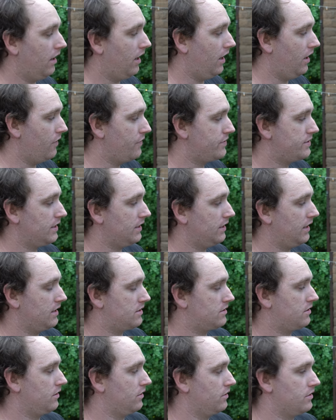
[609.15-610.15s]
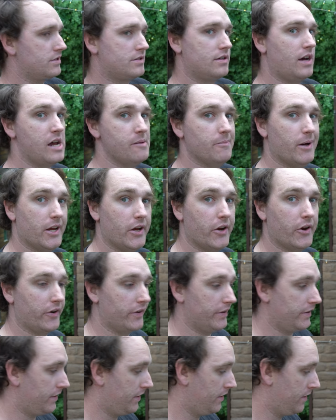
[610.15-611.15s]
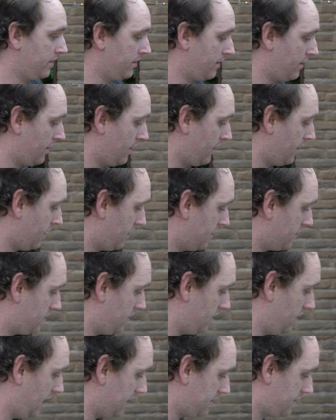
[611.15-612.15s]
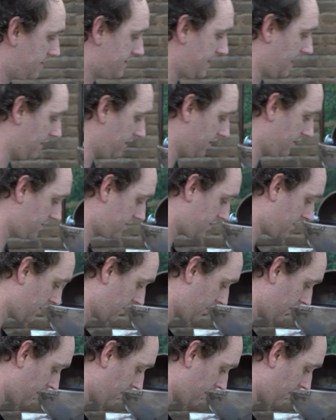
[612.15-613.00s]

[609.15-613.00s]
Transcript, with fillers: I obviously need to design my own, so that's a challenge.